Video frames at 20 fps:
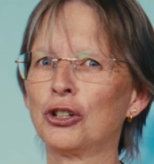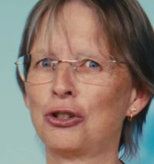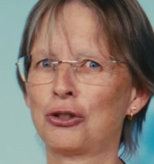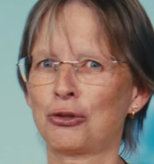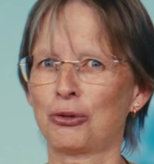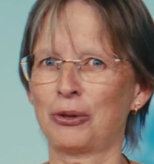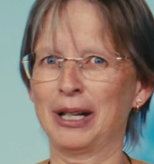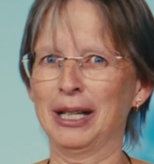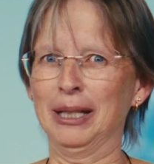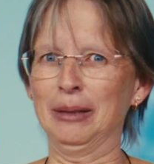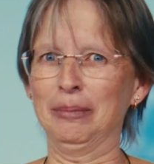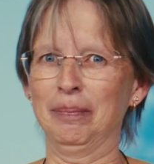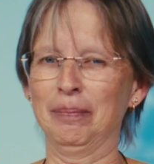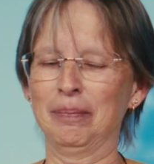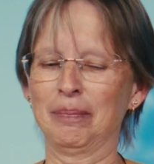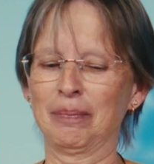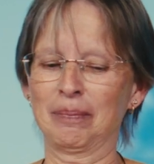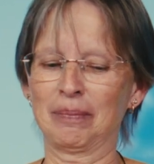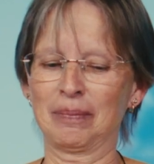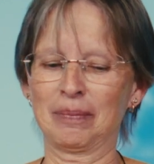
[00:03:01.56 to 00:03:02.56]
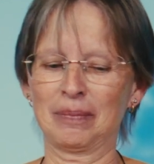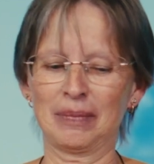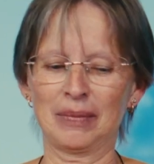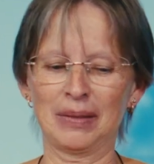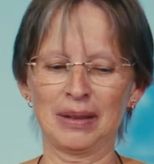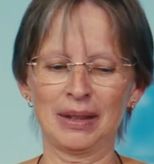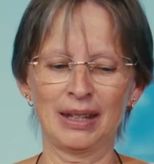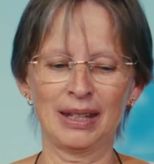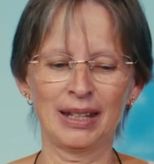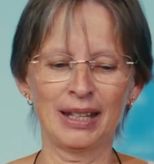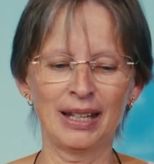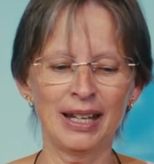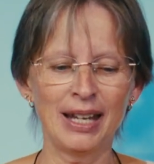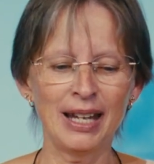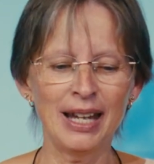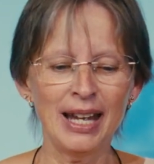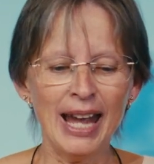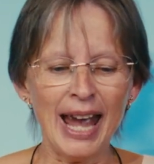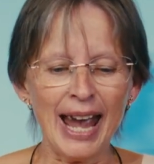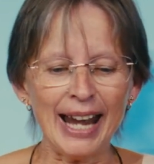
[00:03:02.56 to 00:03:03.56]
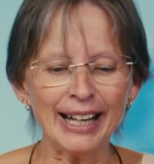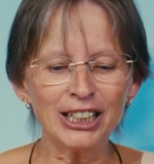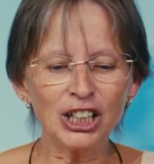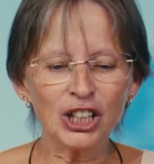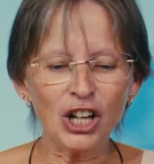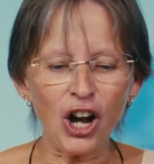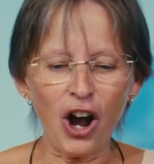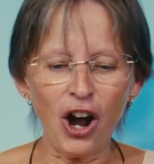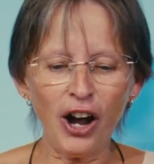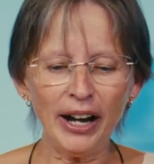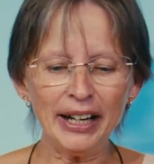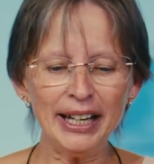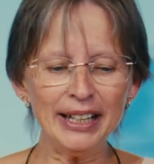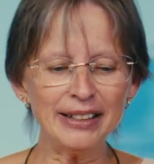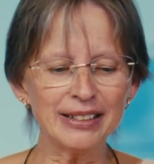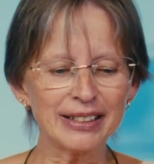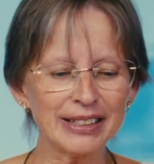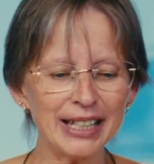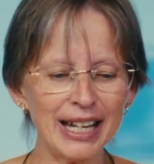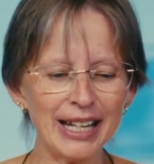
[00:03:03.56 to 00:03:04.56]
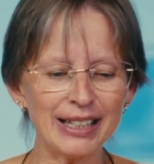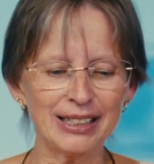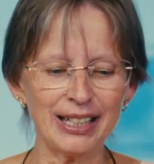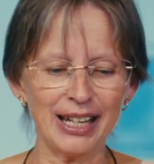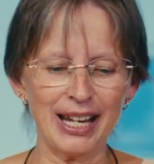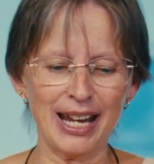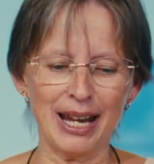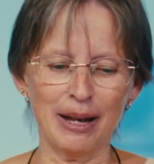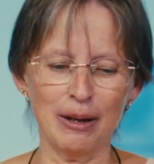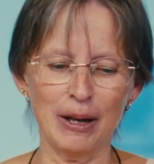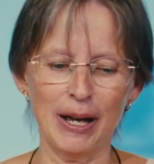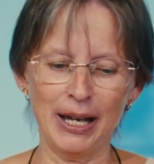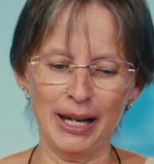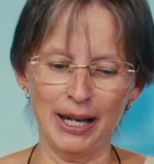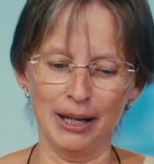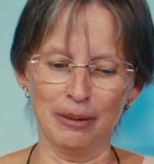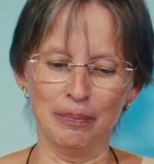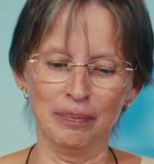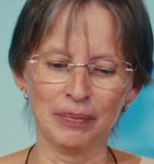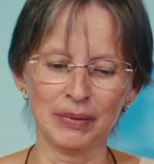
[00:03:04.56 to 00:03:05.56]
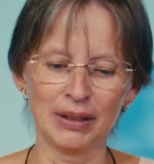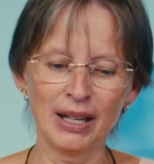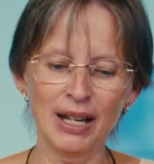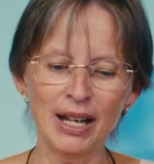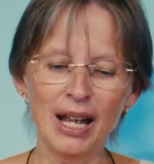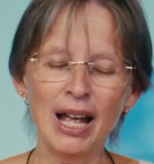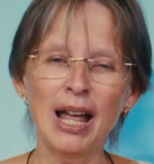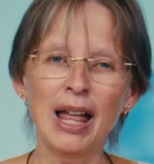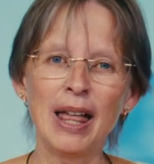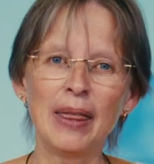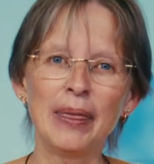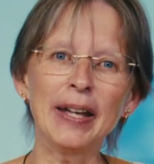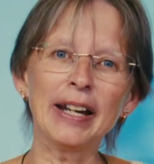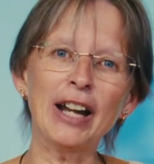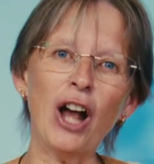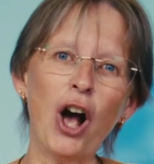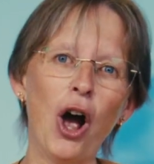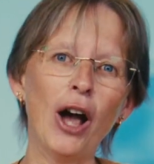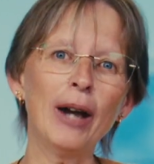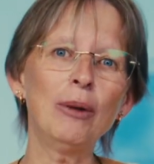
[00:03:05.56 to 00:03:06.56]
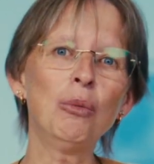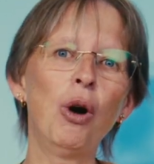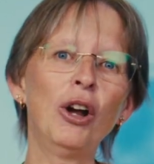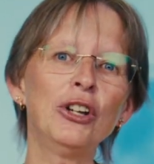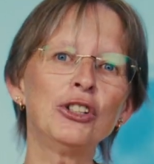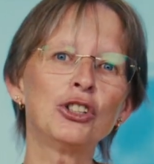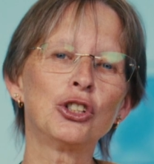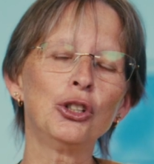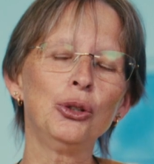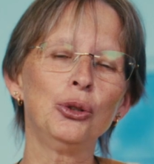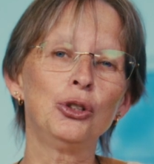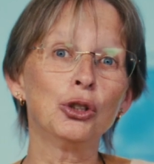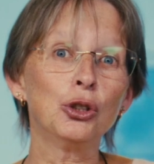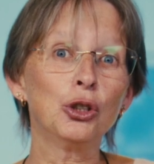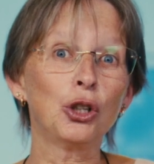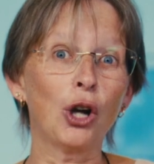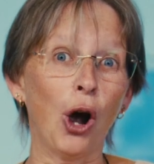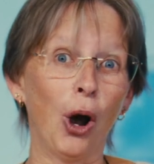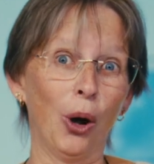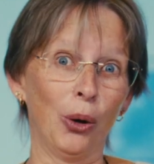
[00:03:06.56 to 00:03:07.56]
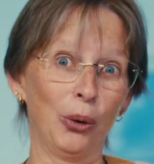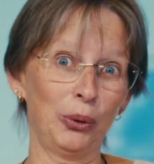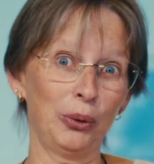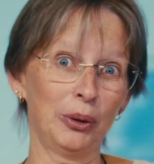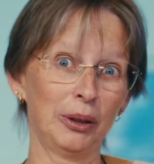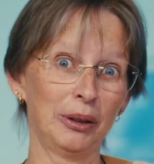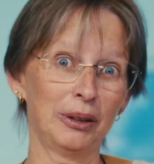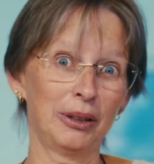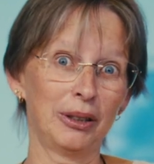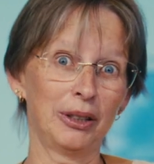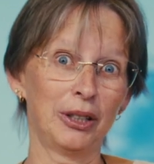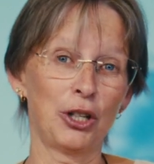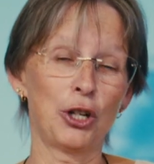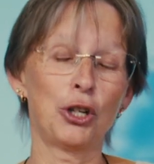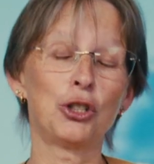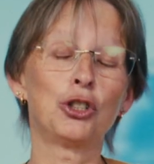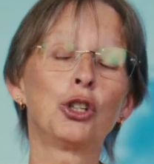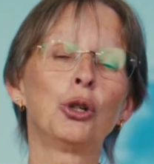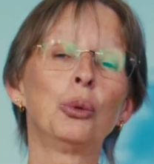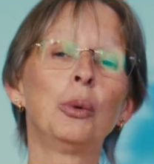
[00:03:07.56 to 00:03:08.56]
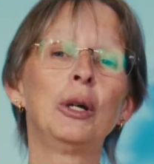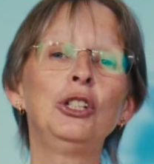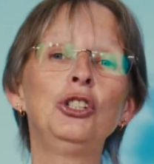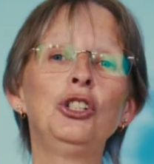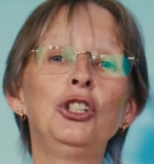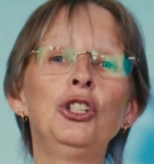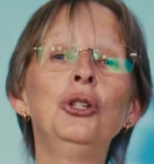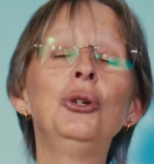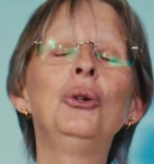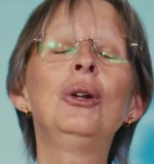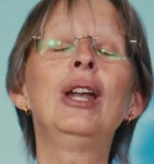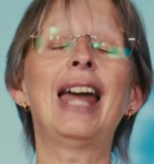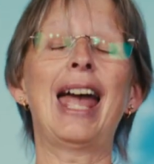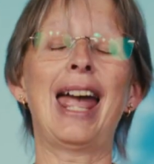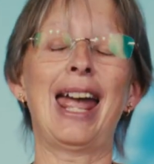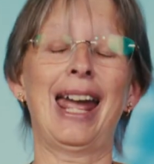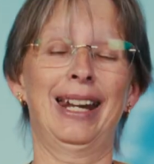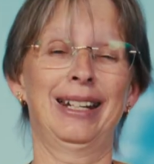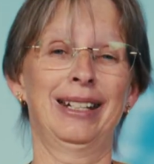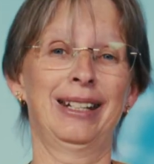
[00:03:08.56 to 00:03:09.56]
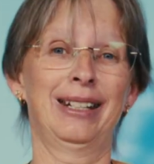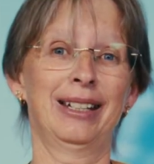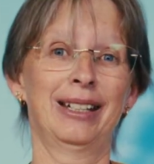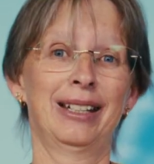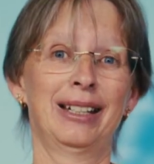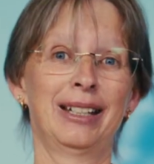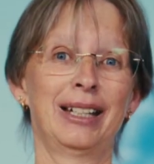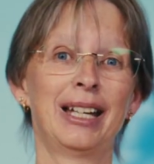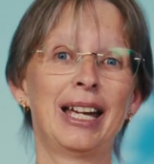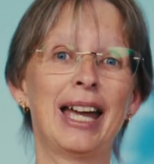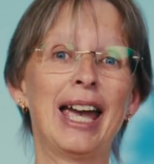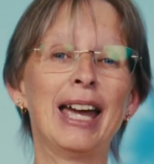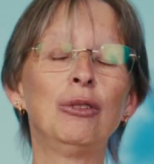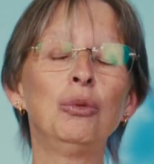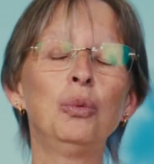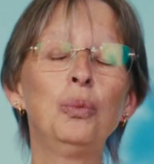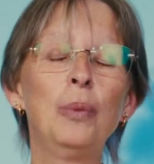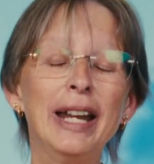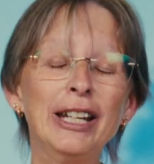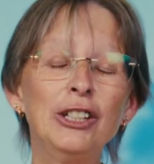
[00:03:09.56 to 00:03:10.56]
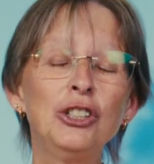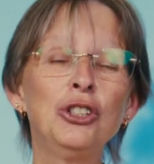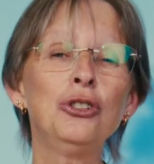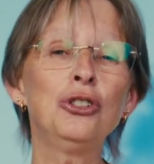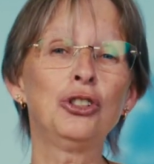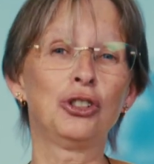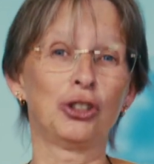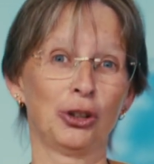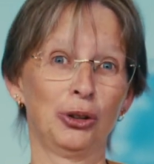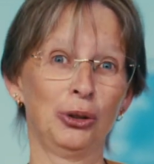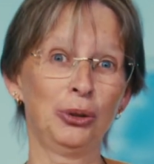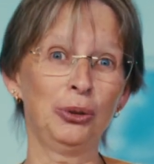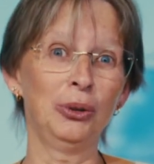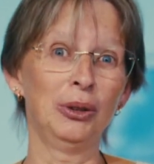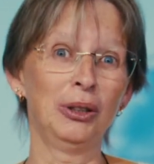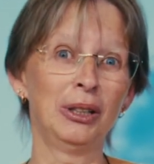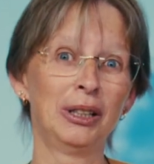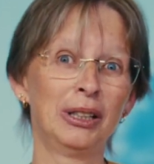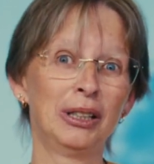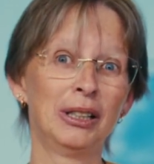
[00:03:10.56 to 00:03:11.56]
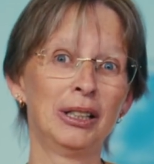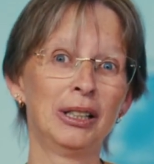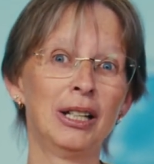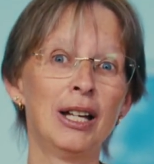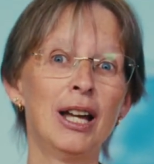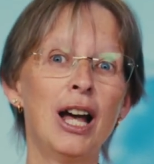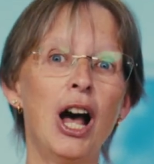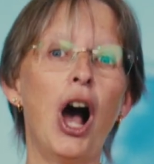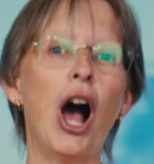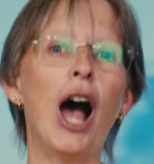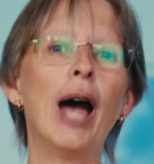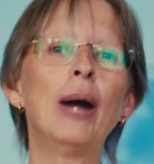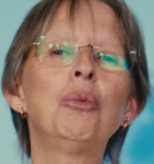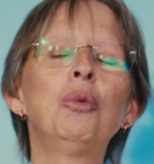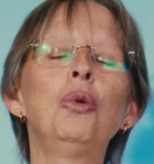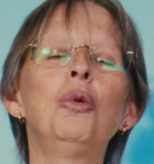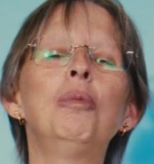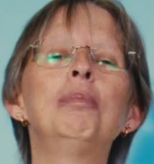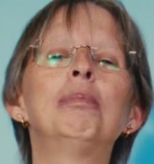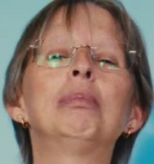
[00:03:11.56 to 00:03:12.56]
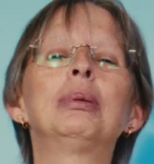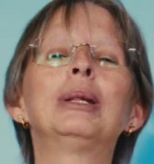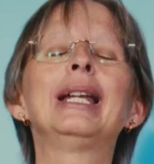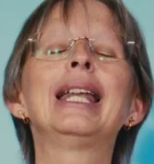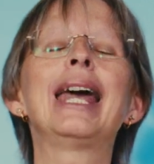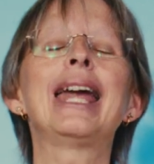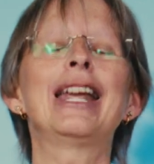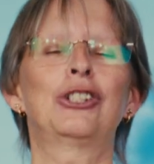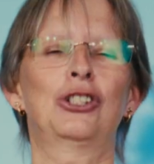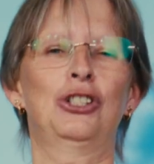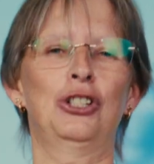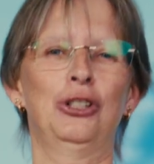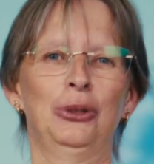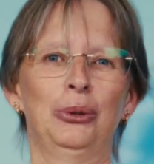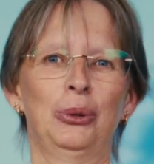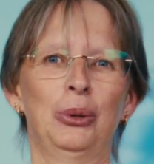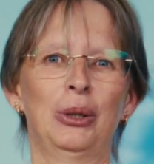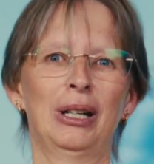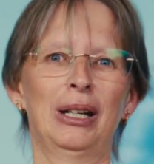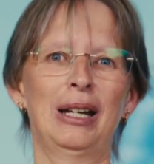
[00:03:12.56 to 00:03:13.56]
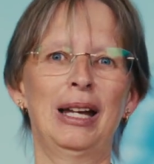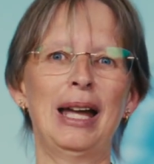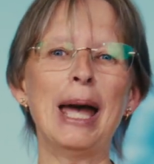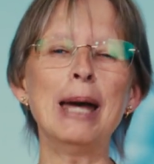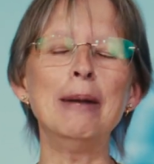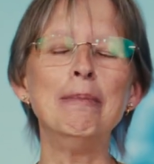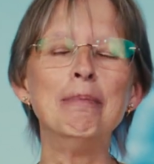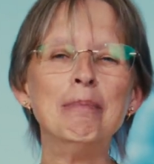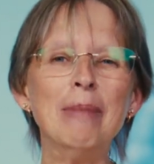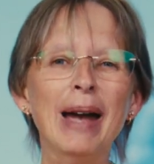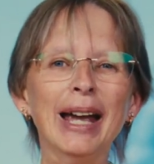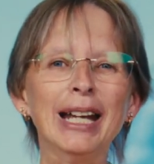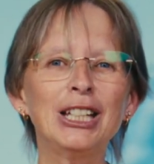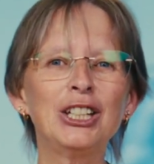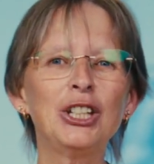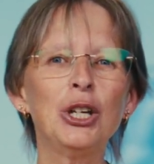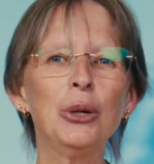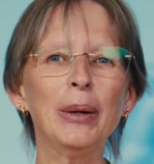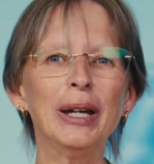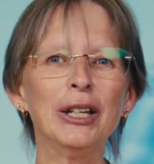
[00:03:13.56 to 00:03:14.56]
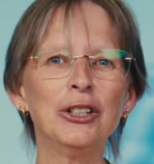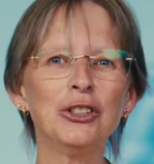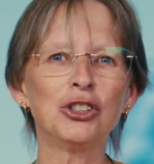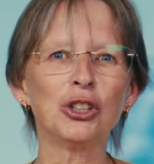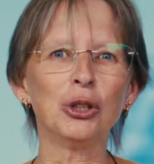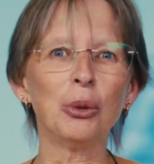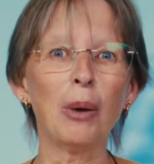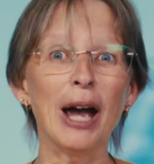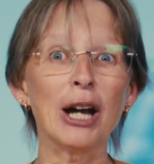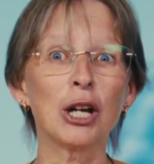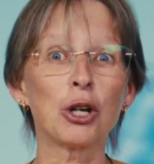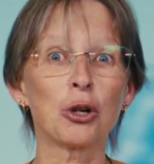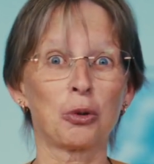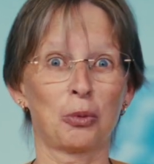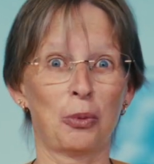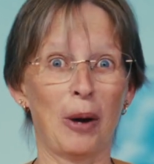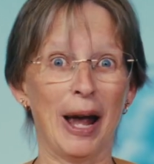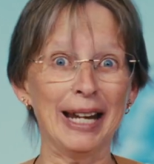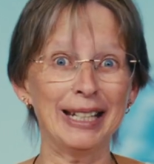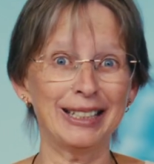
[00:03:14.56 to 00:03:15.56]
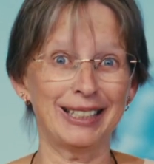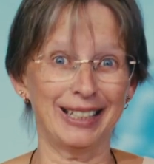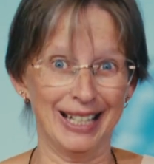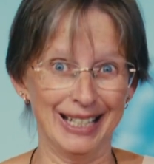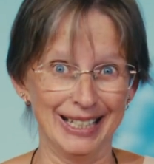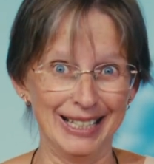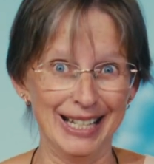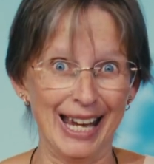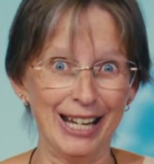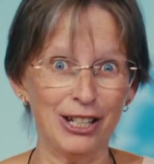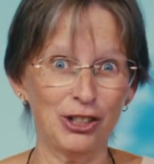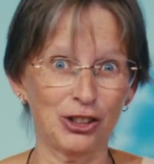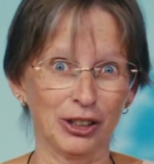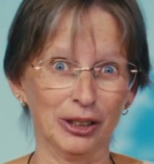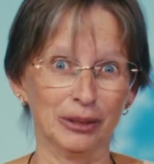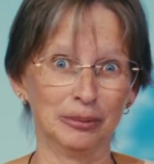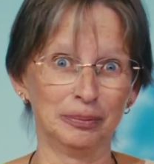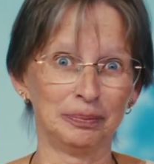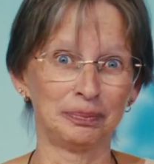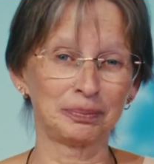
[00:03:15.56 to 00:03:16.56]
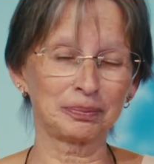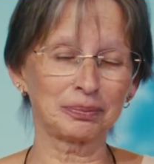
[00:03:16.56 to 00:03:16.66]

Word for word: dream. And God had said to him that I want you to go to a new land, and when you do, I will bless you and make you into a great nation.